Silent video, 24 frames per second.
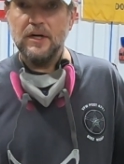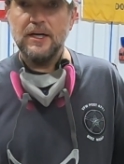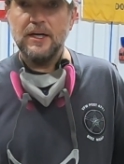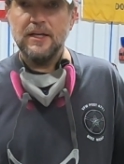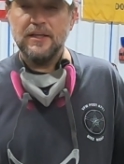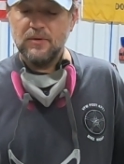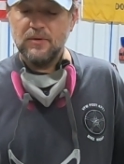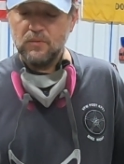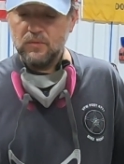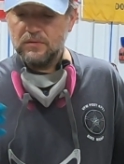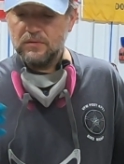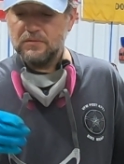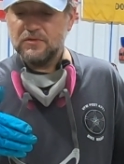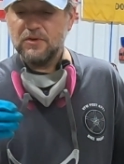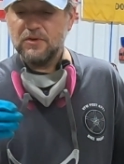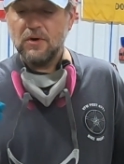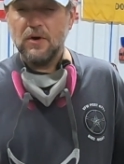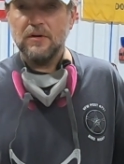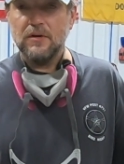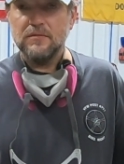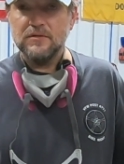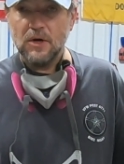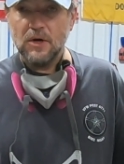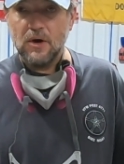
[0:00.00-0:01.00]
And then we'll
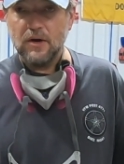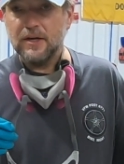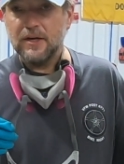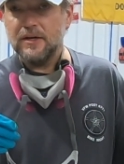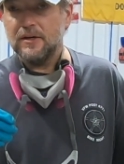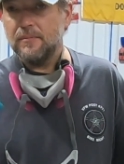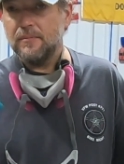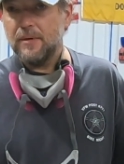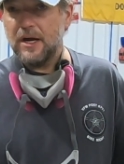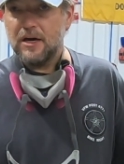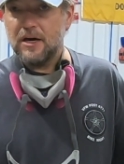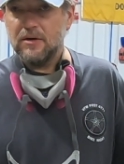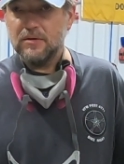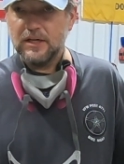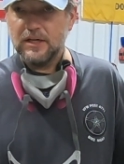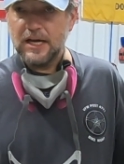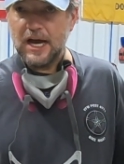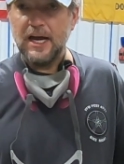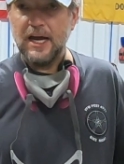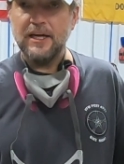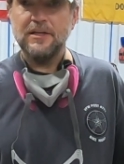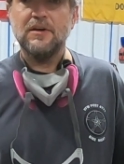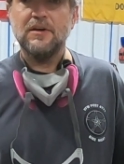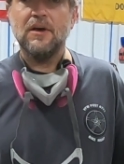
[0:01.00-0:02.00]
start talking about
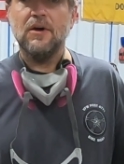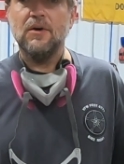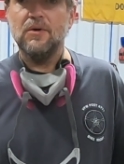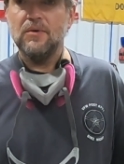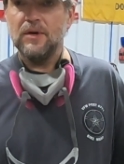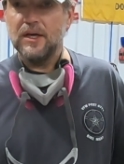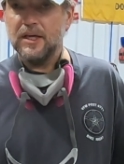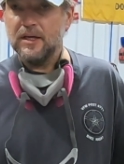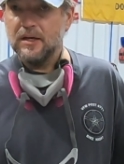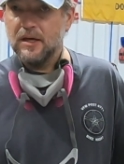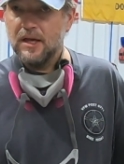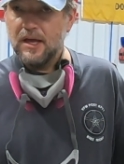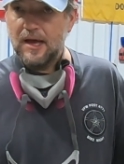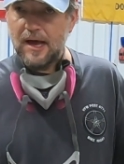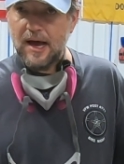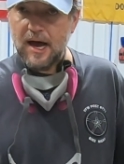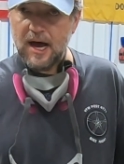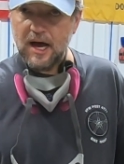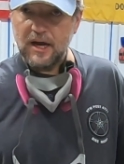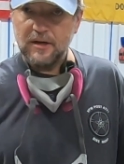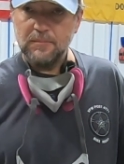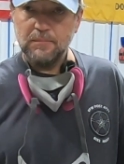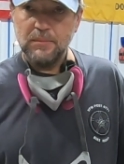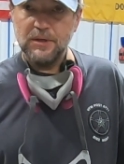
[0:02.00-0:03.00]
guide coating
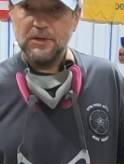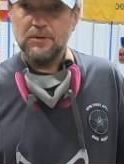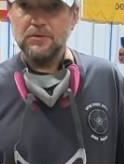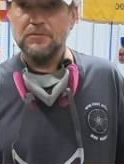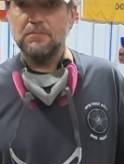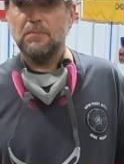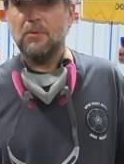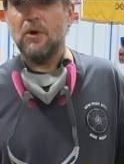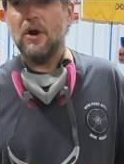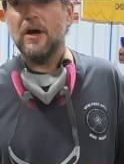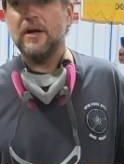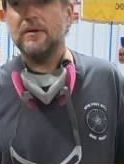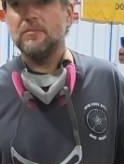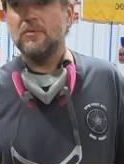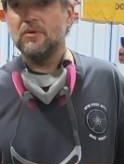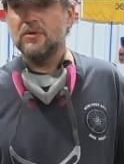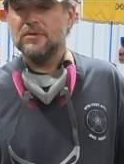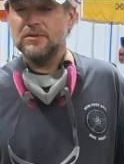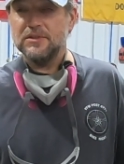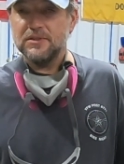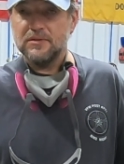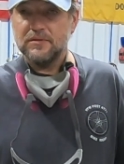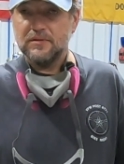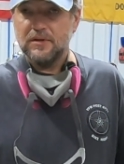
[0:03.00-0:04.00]
high build
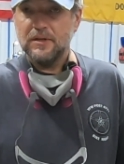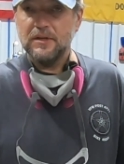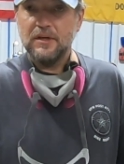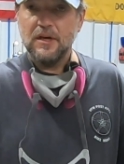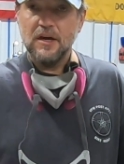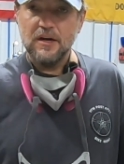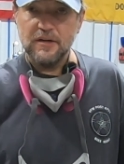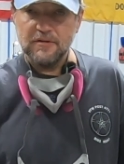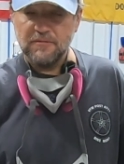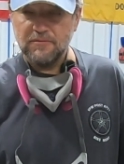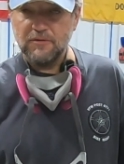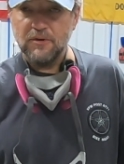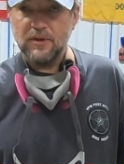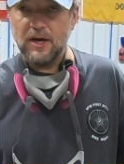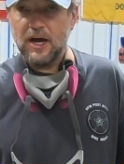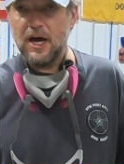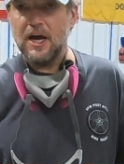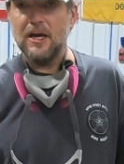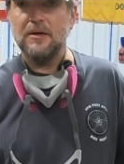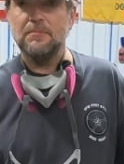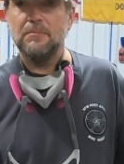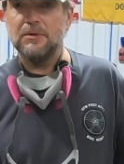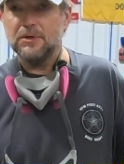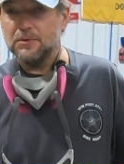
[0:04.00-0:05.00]
primers, the gun for the
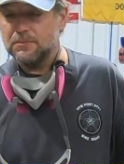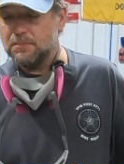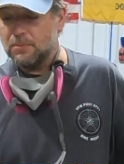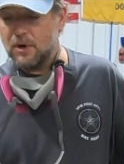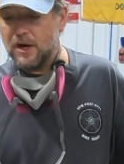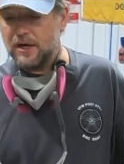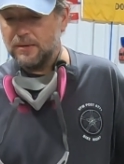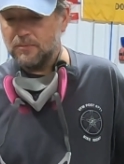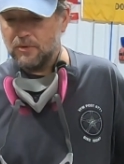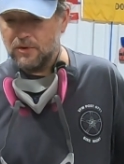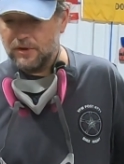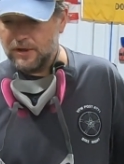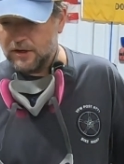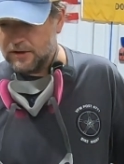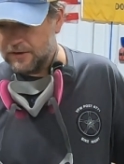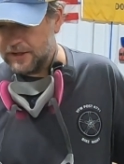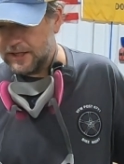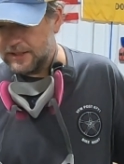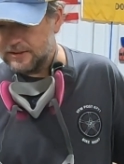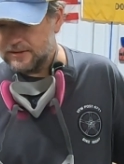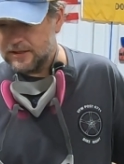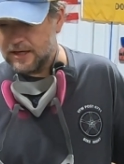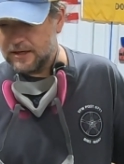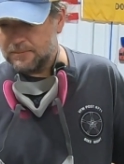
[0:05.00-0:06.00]
high build primer and all
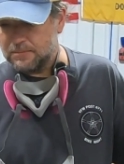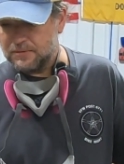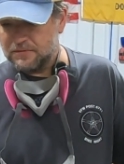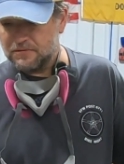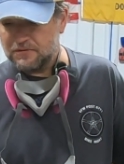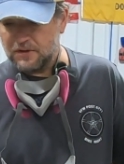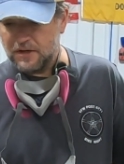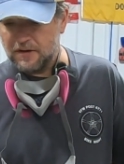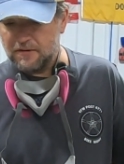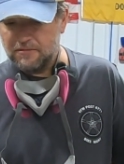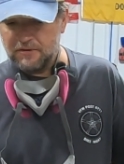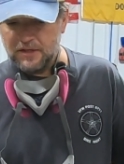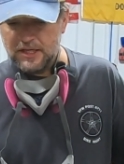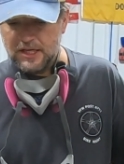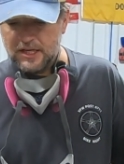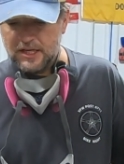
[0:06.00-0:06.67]
that type of stuff.